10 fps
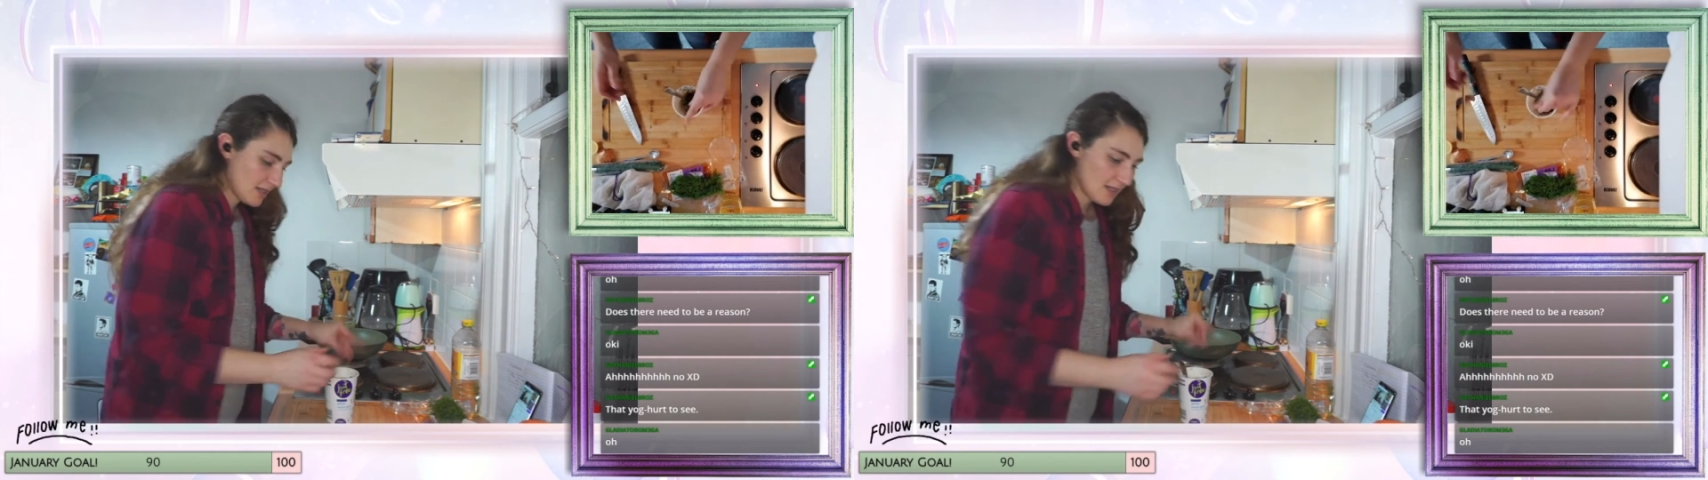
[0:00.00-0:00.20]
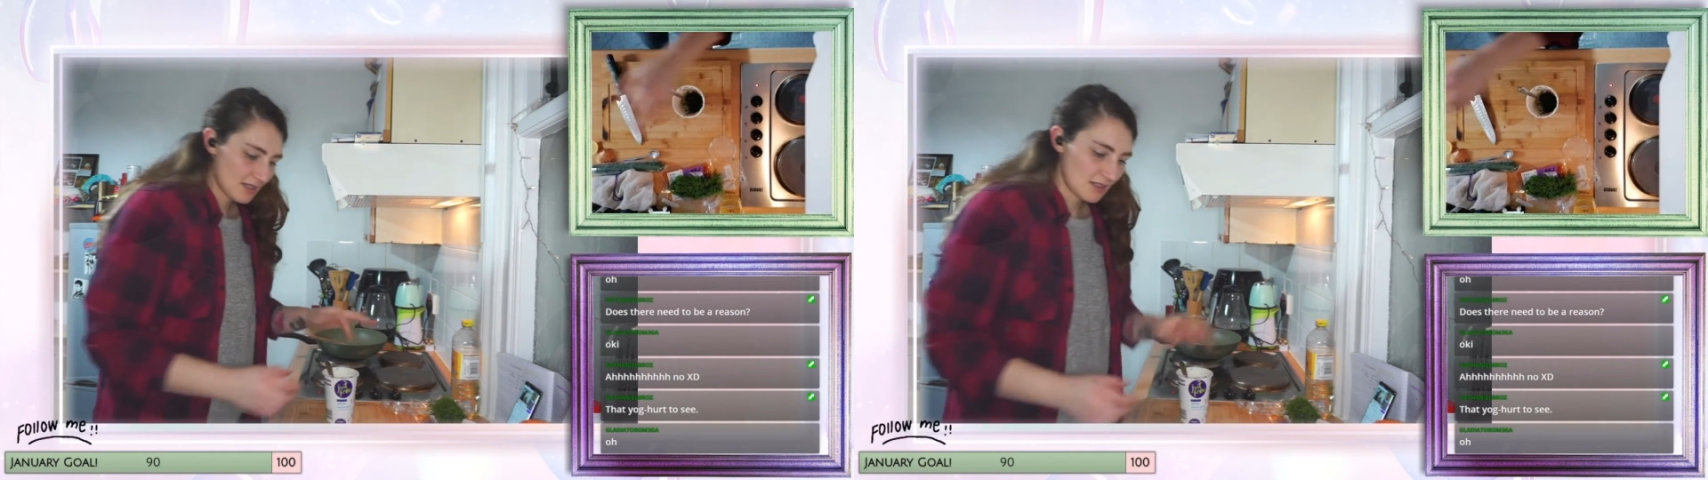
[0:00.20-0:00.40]

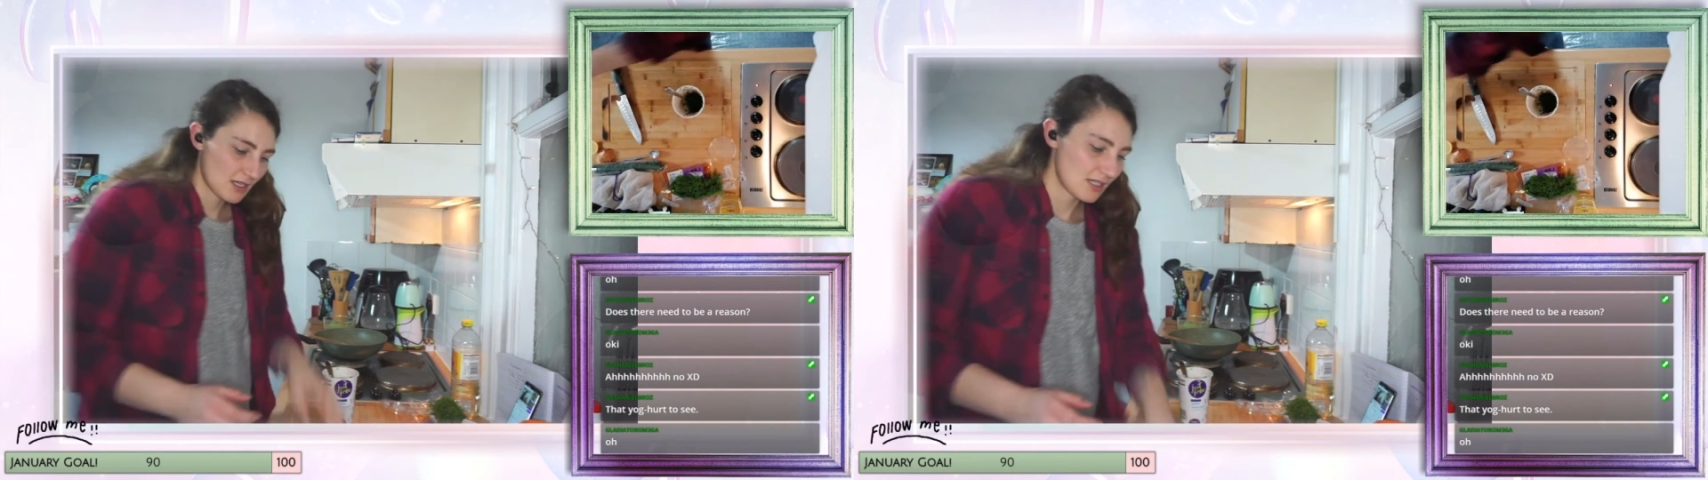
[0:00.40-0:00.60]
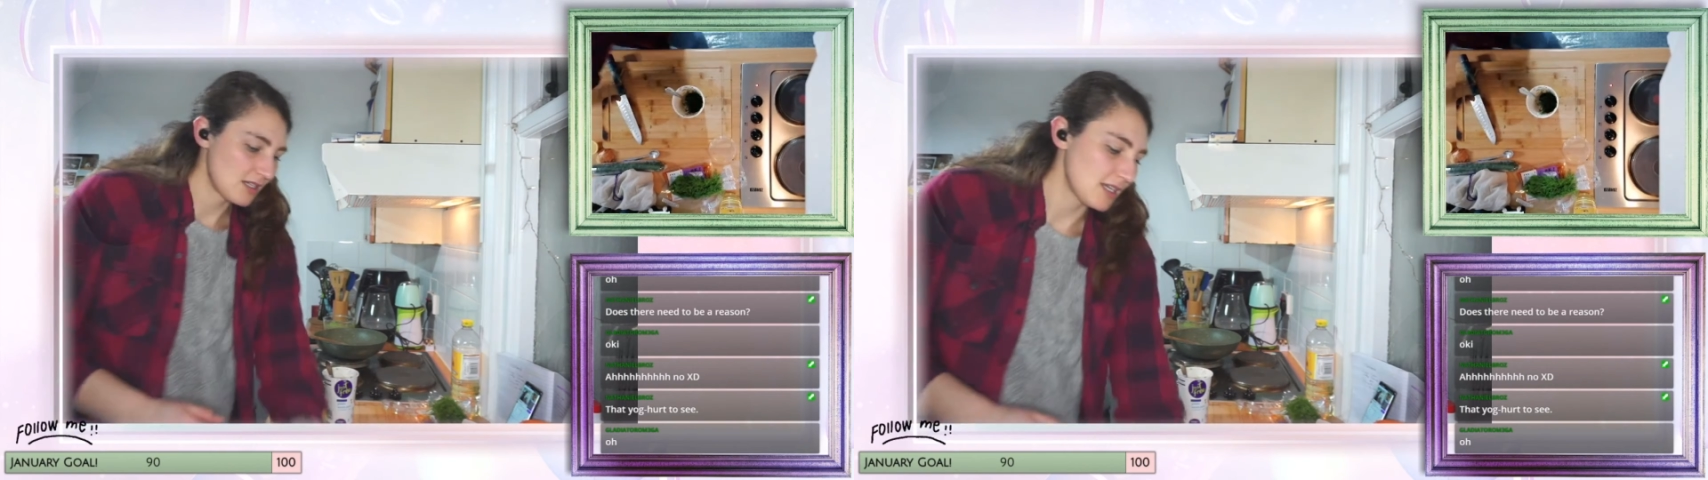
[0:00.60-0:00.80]
So as
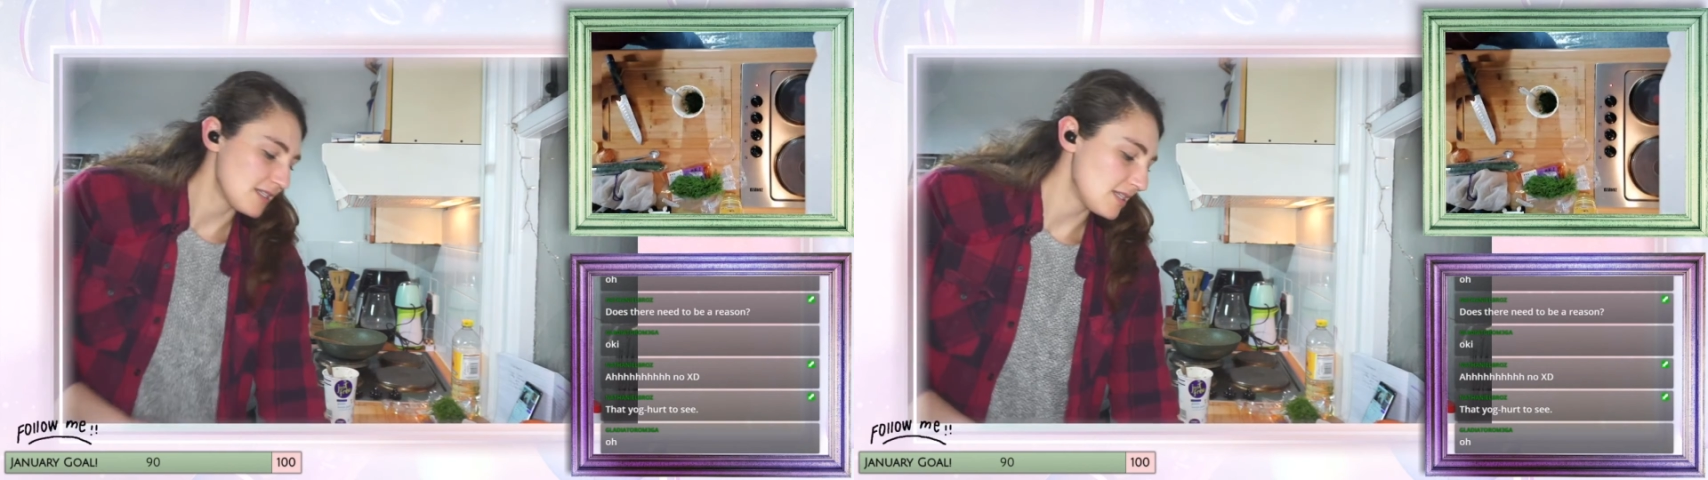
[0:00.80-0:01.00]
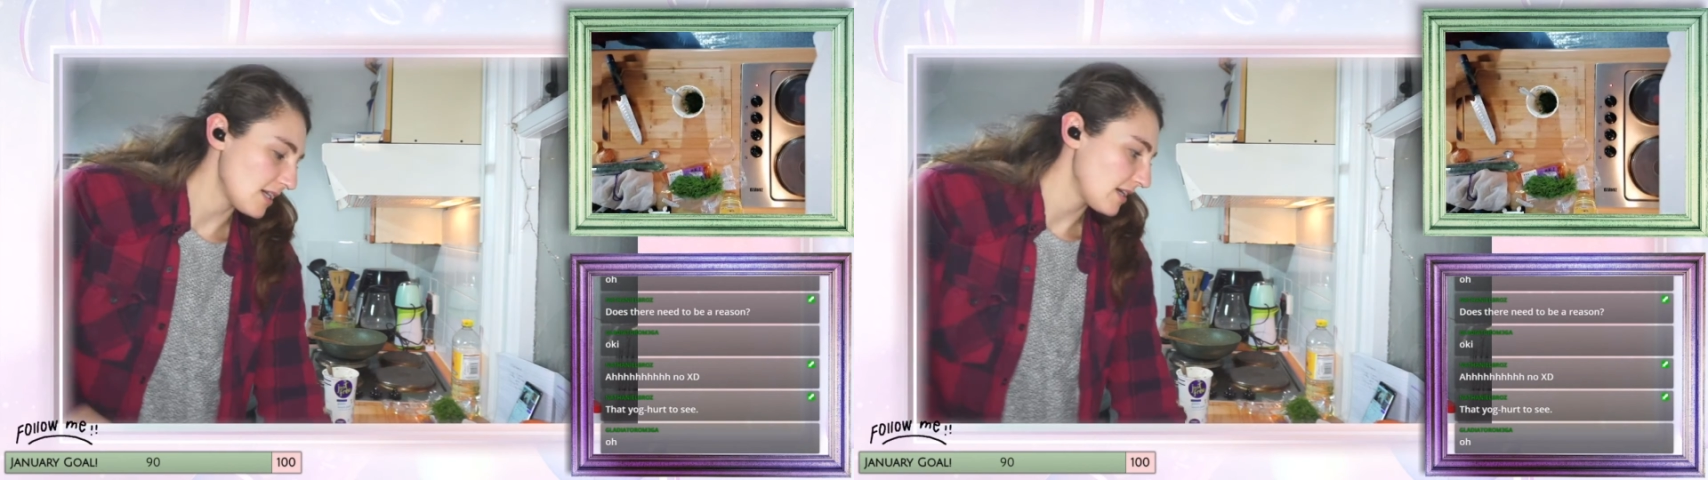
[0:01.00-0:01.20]
you can see,
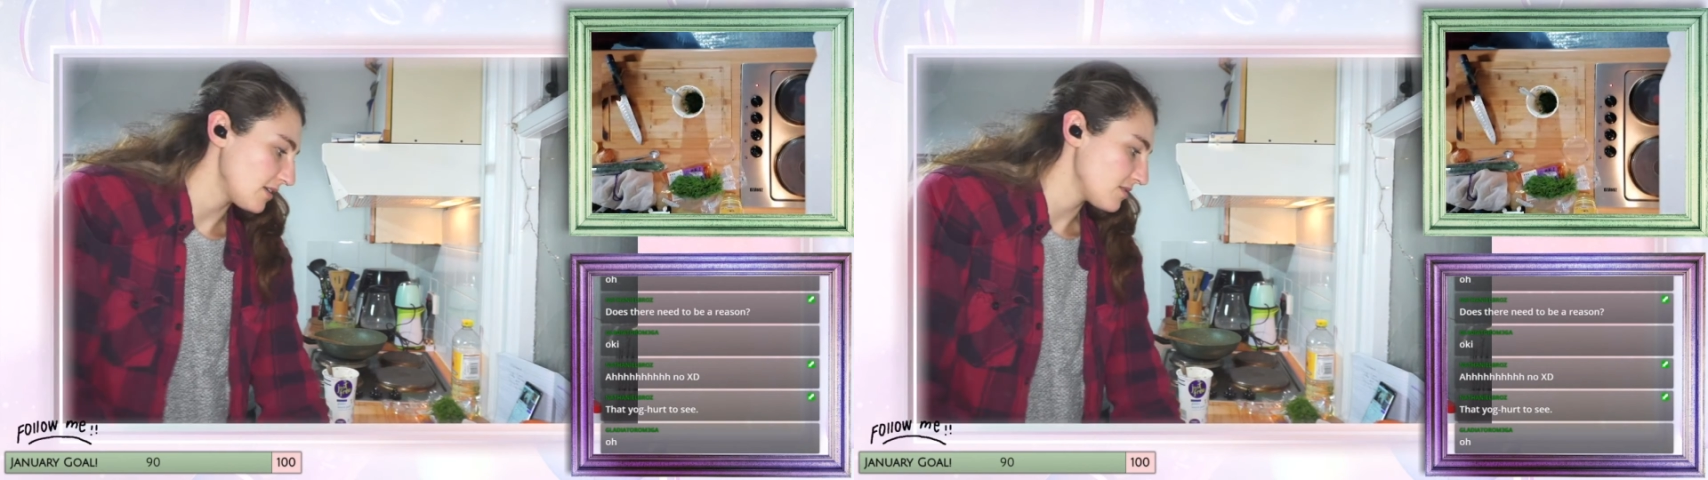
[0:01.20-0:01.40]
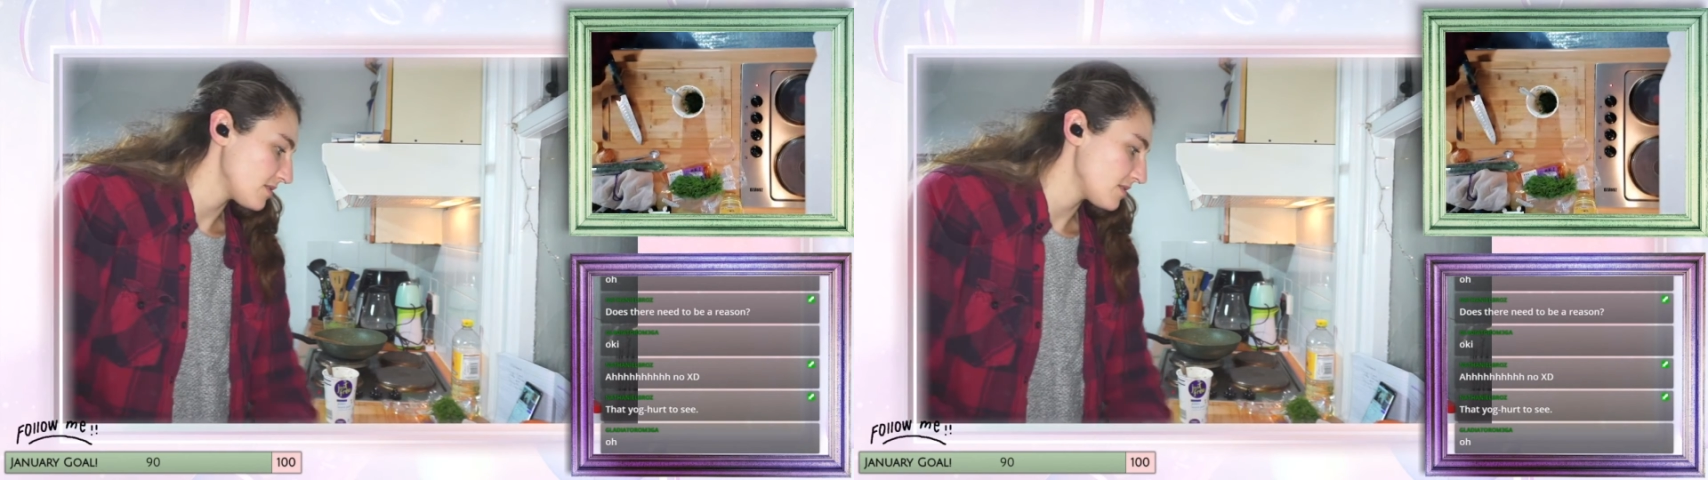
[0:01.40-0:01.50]
I used a